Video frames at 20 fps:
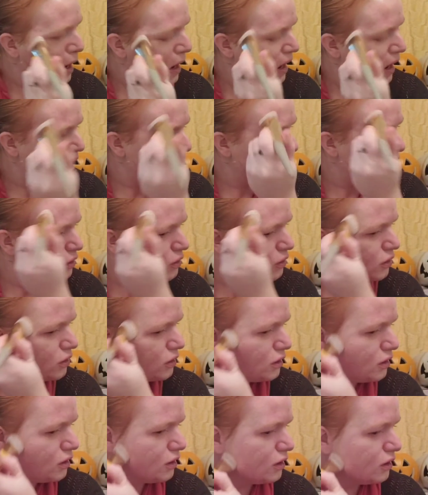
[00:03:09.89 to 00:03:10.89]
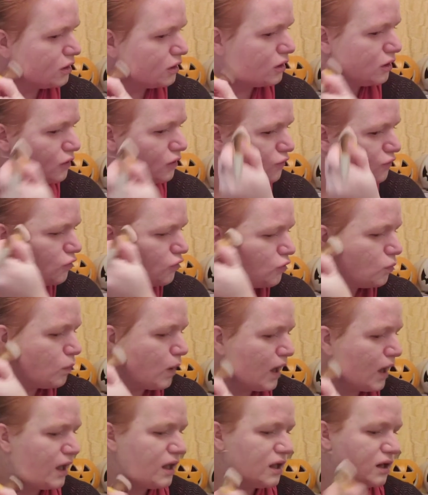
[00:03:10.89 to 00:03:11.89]
And for
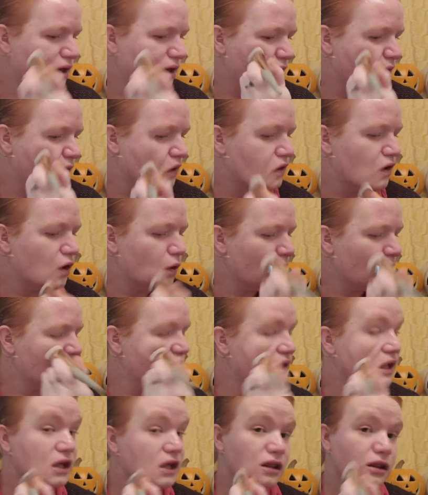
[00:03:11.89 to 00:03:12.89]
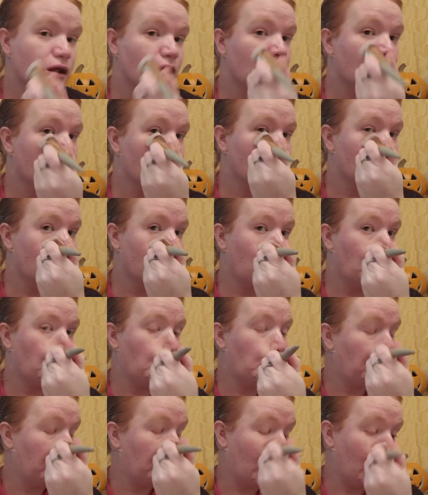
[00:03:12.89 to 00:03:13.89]
what? No idea either.
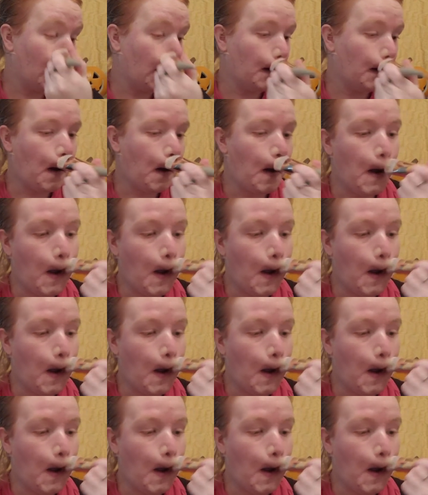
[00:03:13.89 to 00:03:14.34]
But